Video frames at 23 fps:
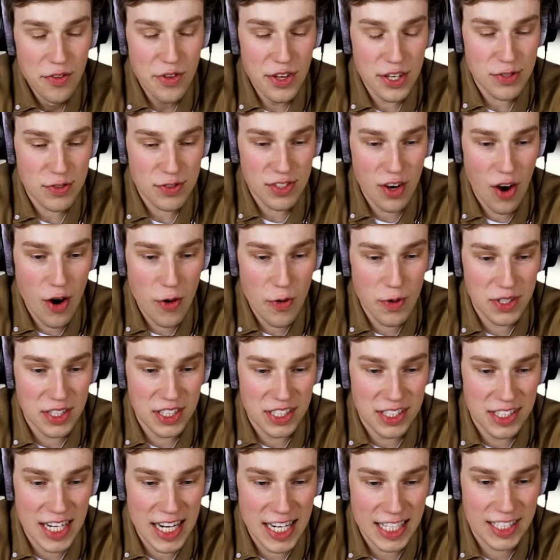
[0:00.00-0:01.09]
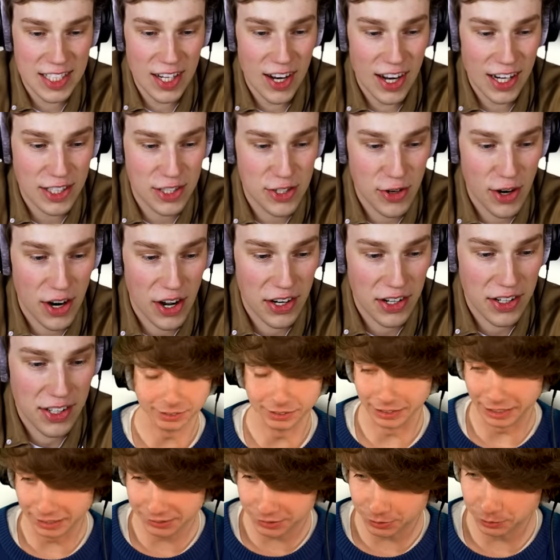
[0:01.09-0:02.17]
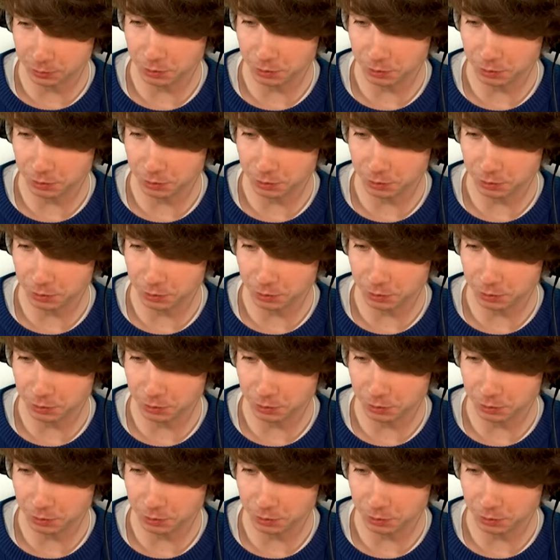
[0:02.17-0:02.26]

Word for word: this song was a TikTok trend. Yes,